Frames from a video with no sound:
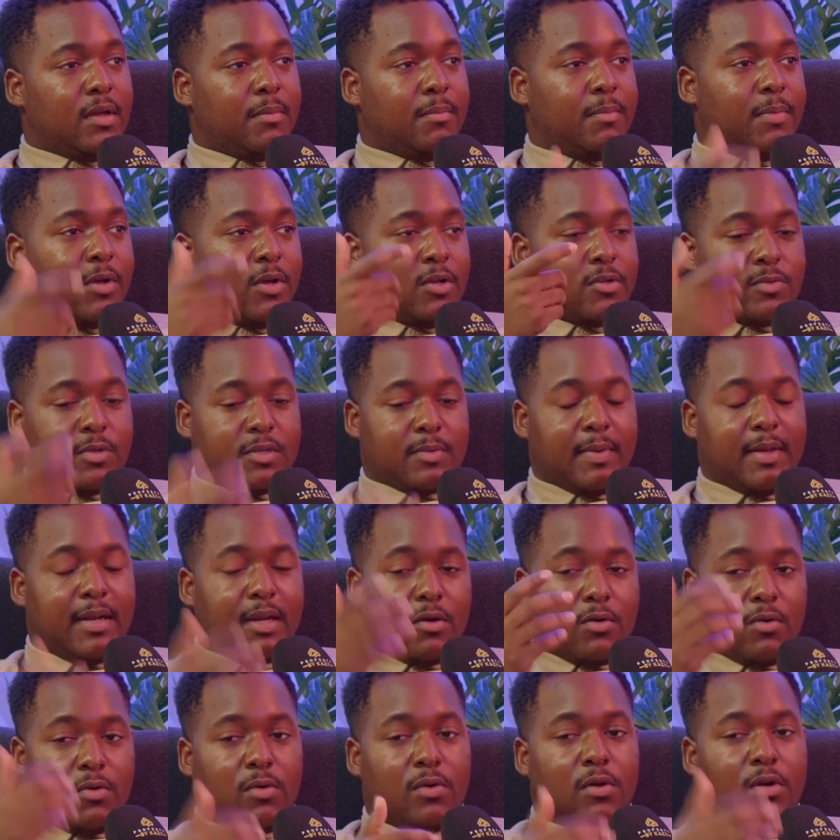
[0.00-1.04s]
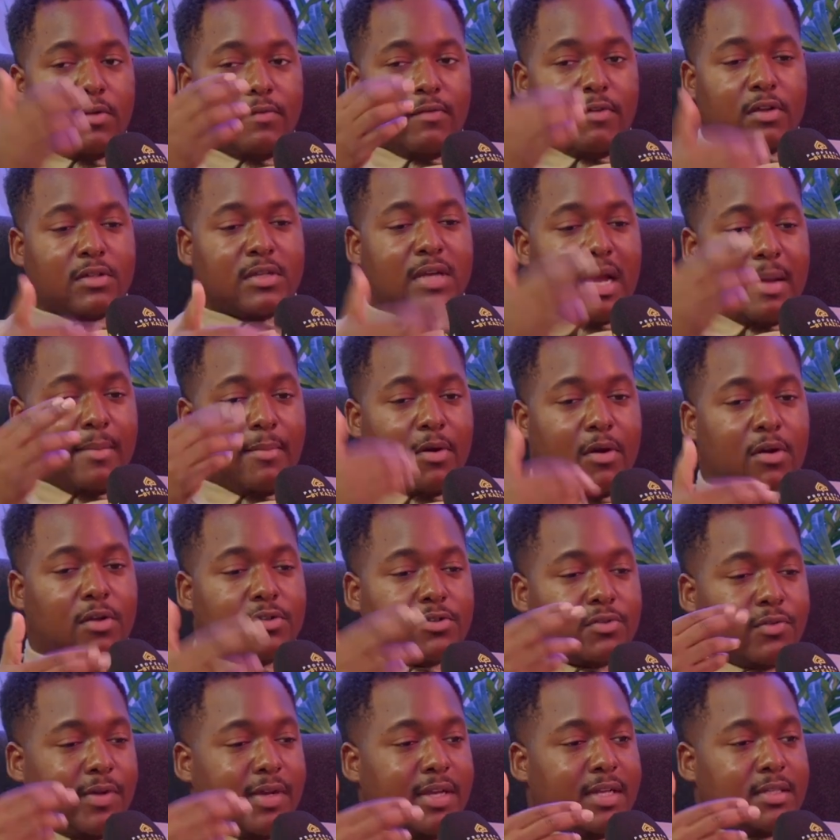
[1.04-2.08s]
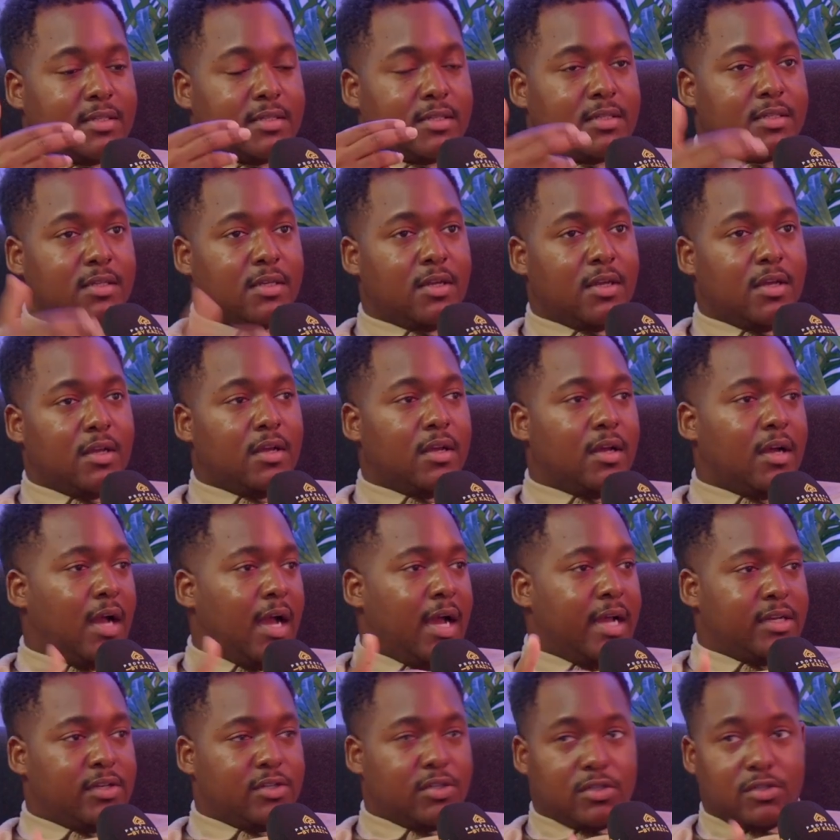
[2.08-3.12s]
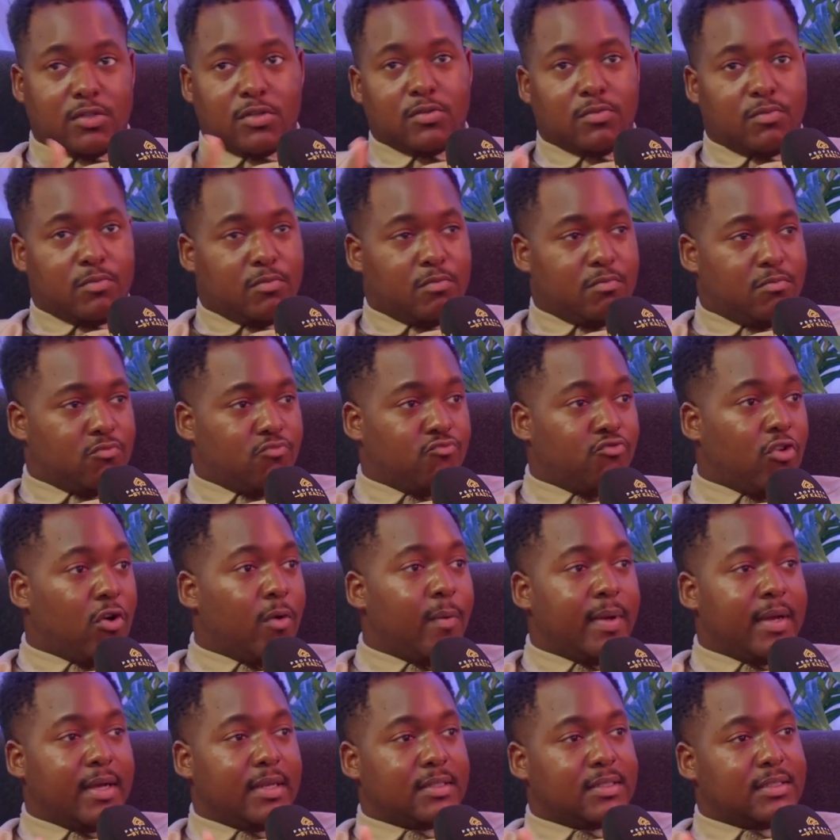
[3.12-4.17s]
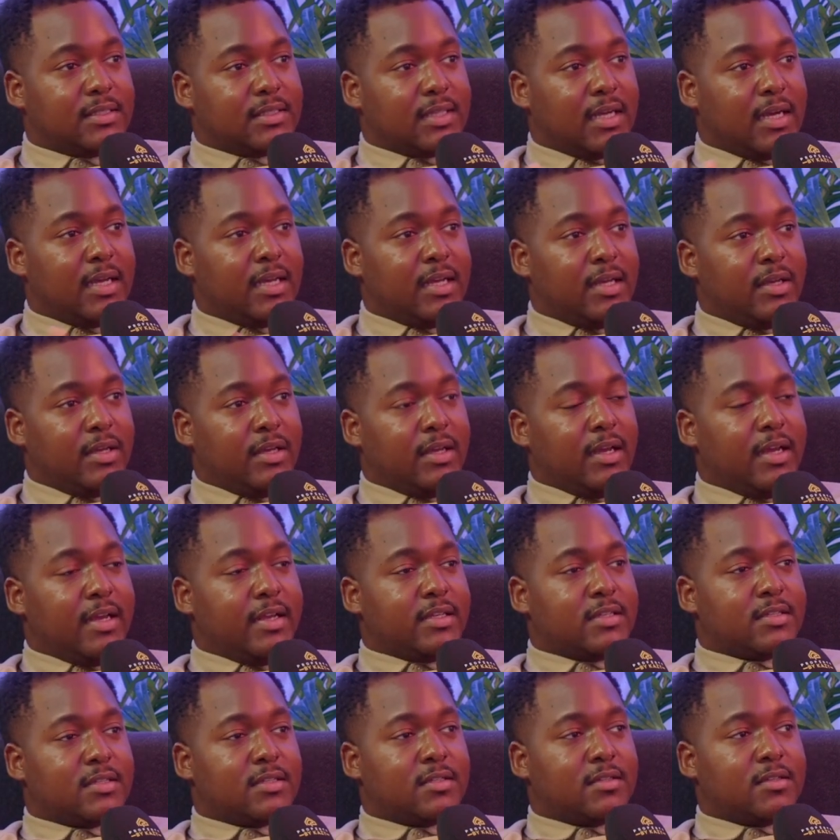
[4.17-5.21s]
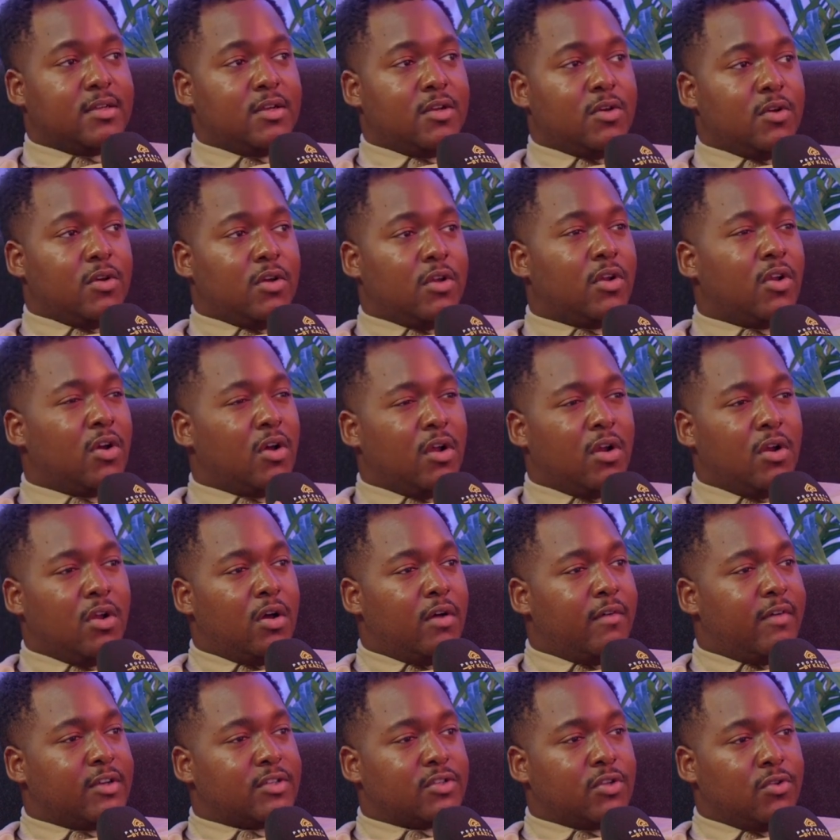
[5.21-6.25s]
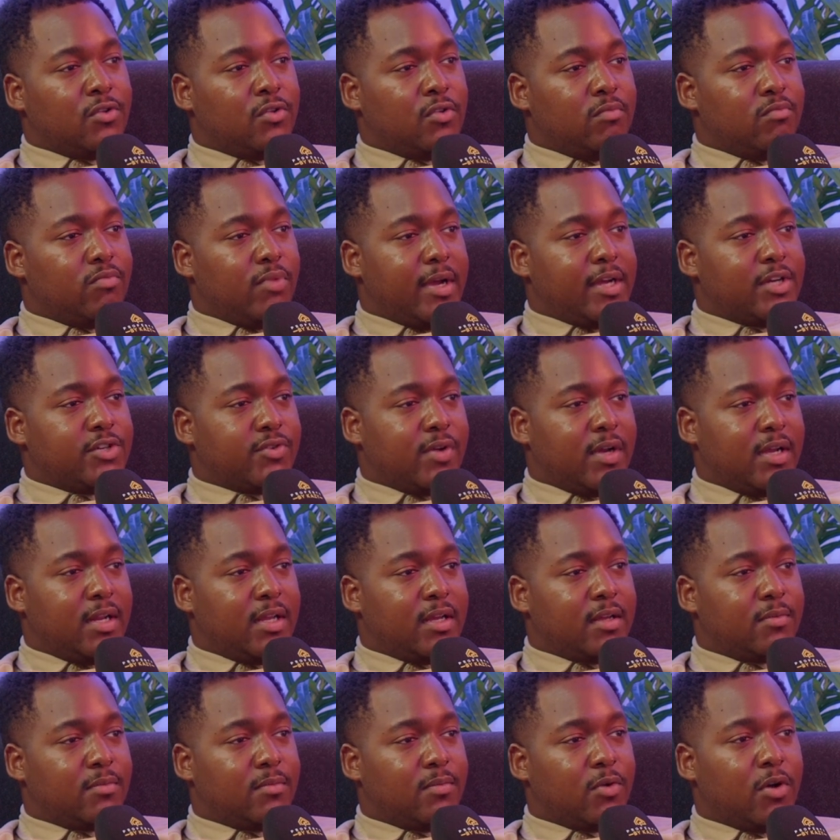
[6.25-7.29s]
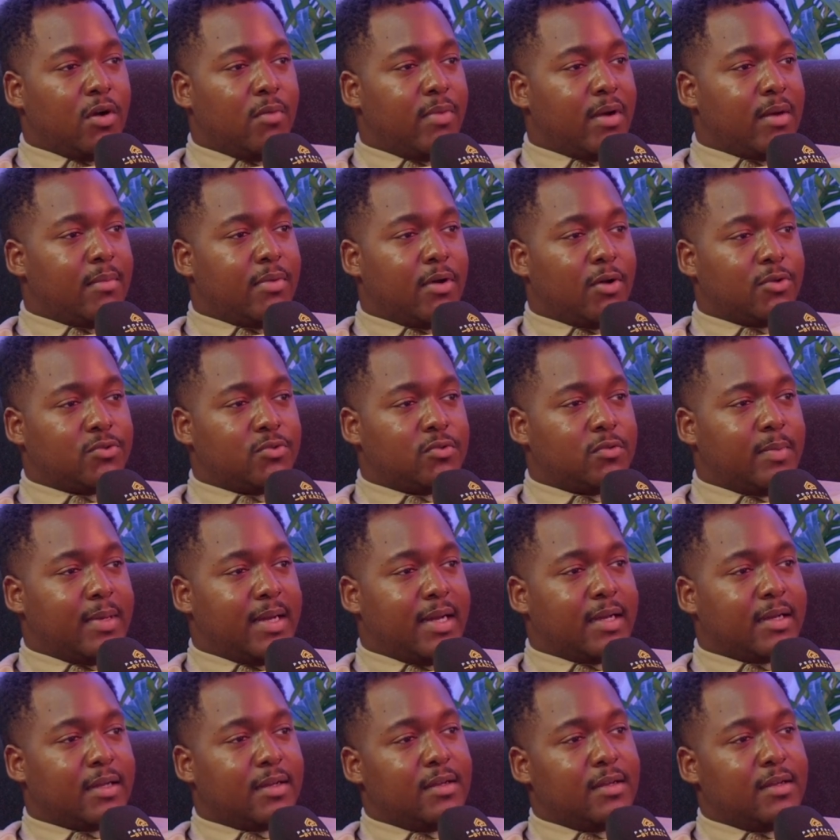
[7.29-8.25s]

Because we're spending a lot of our time on our screens and just growing in society, is not a lot of us don't do brain training. We've got to bring puzzles back,